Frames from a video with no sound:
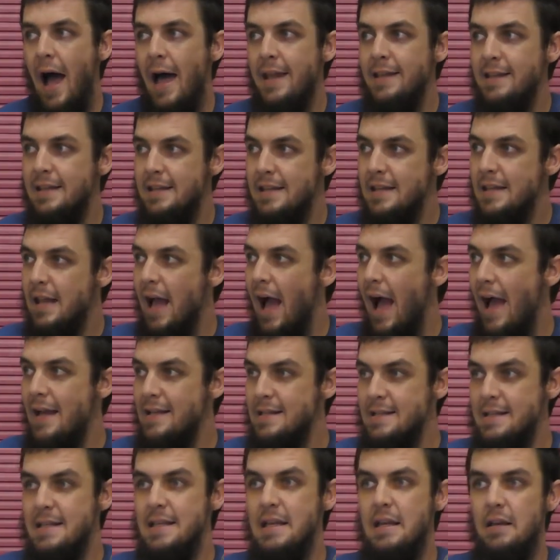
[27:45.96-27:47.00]
and
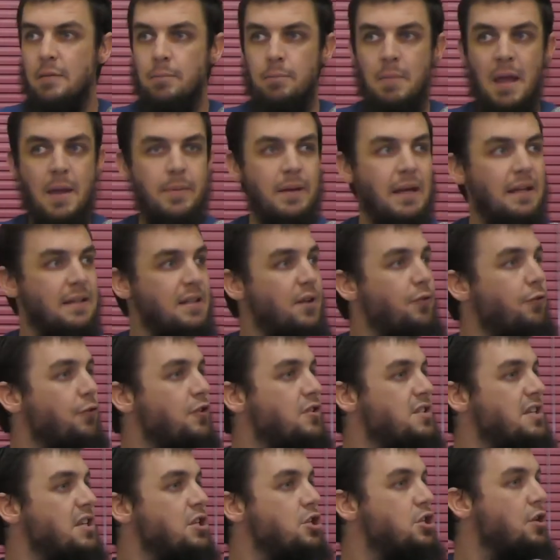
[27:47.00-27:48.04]
I see maybe a
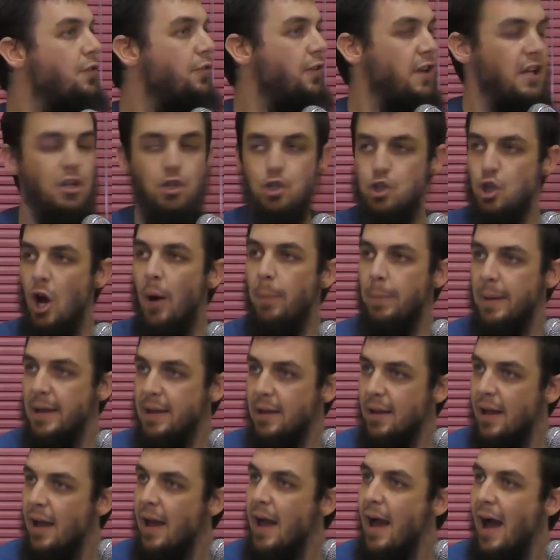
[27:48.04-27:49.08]
different teacher for each
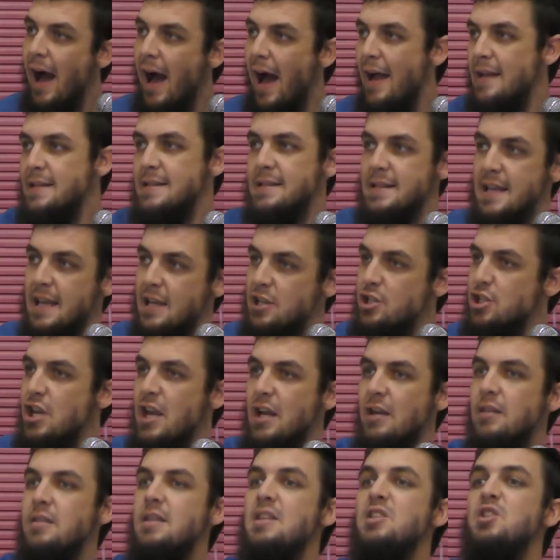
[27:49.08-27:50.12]
topic, I say,
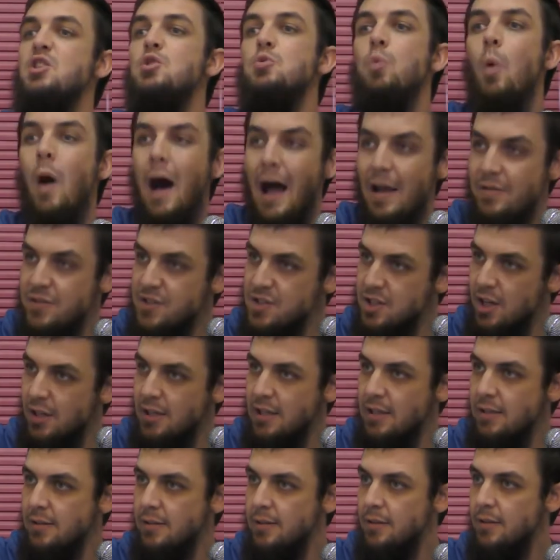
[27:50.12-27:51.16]
Sheikh, this is what I've
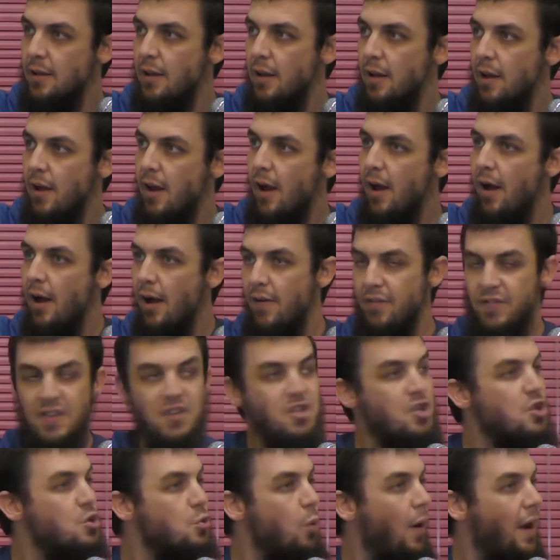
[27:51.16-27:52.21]
studied,
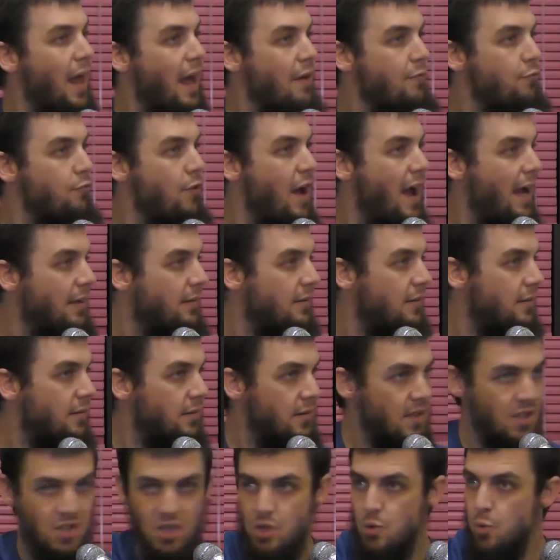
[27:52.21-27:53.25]
this is what I've read,
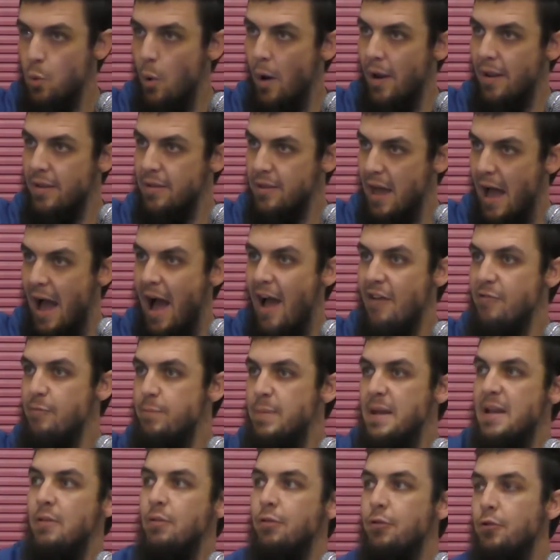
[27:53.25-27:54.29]
this is what that
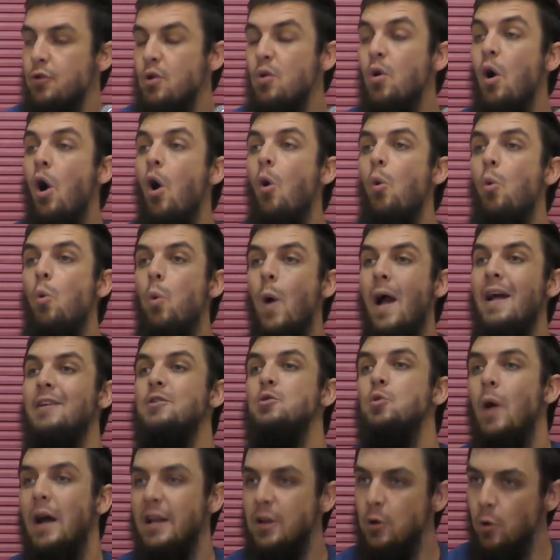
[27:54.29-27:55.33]
I've been through,
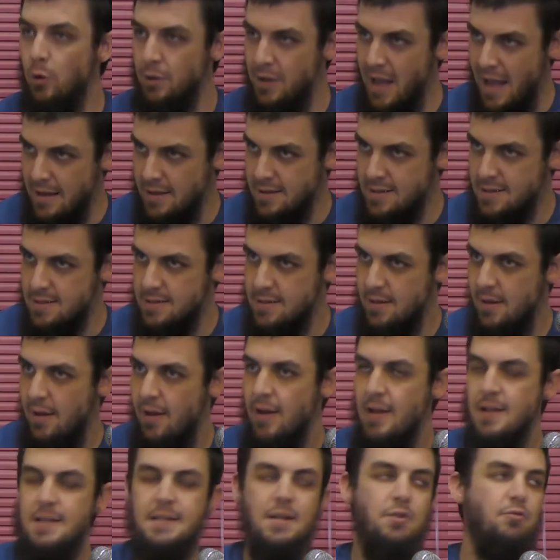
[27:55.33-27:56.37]
where do I go next?
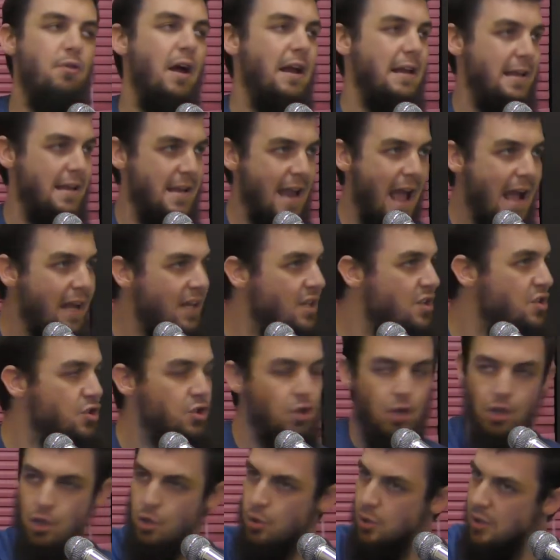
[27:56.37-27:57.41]
He said, right,
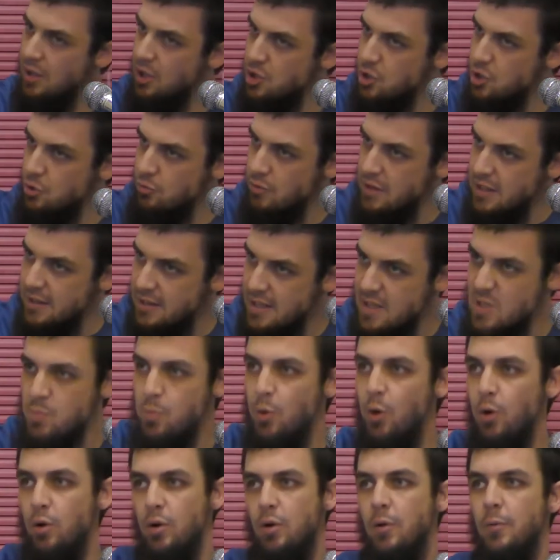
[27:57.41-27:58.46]
next you need to read this
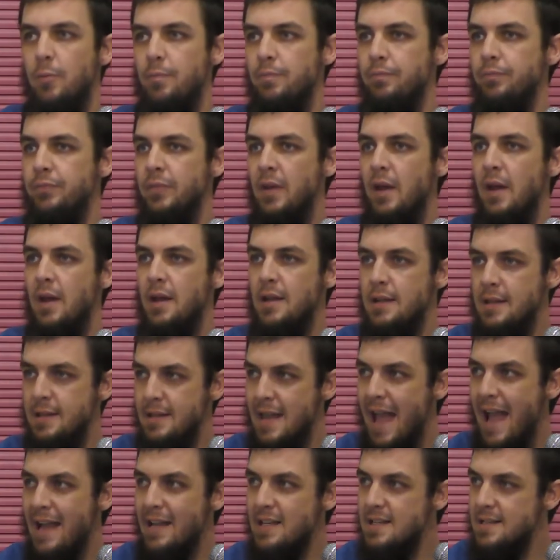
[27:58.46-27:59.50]
book.
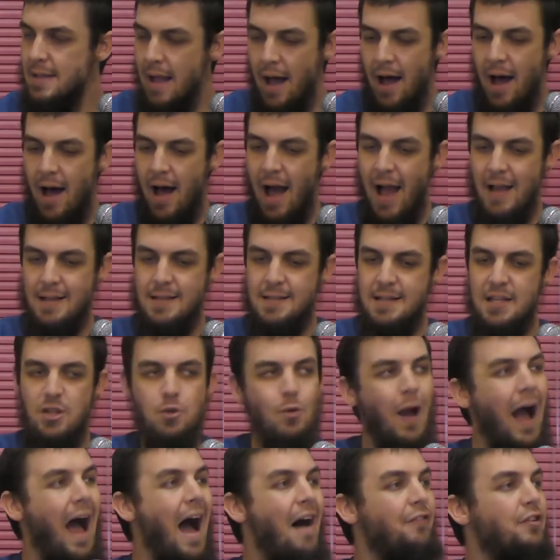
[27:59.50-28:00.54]
Next, I see
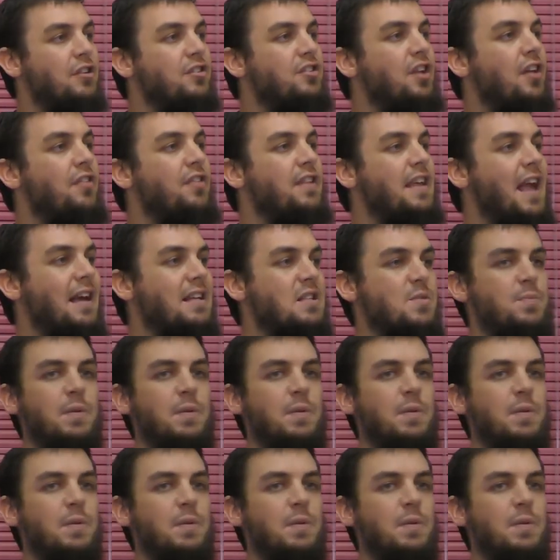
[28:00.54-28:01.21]
you haven't done the